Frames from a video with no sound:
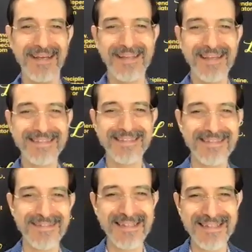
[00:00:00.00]
That's the
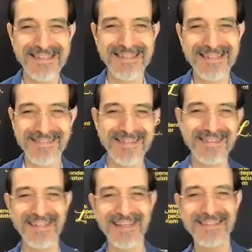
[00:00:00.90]
due diligence
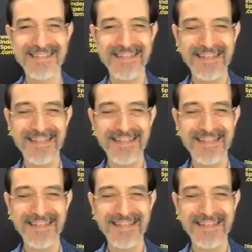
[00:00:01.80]
question. Yes.